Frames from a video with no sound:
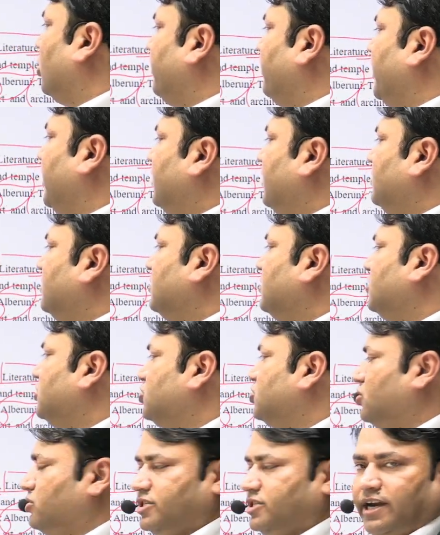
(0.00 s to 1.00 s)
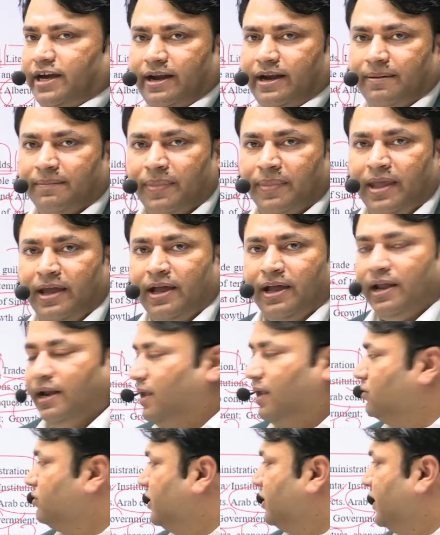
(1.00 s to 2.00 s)
and society. Now the
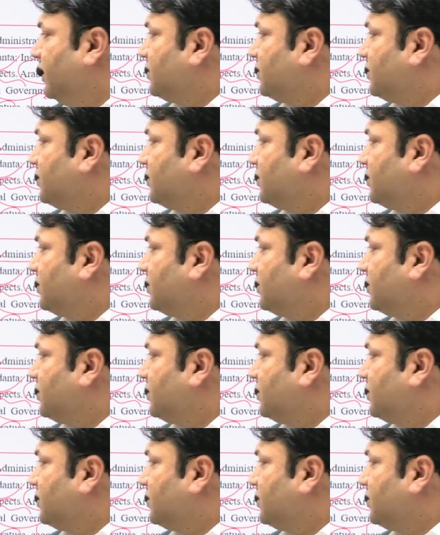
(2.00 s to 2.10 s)
next